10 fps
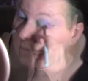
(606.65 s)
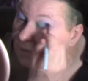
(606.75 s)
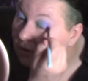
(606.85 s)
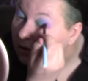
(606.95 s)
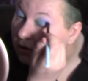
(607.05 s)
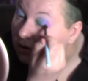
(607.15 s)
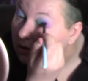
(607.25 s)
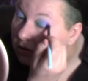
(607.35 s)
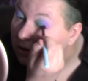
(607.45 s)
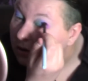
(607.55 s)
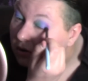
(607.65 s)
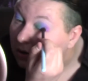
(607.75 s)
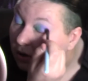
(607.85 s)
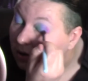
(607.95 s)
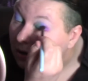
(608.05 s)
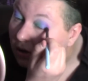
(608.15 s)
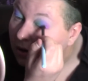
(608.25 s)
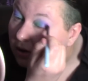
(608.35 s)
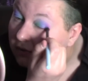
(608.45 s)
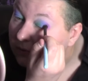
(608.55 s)
And then yeah,
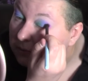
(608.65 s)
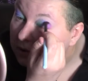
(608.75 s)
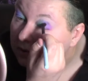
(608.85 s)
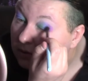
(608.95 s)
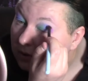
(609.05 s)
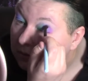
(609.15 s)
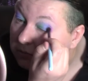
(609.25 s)
that's what I'm going to do.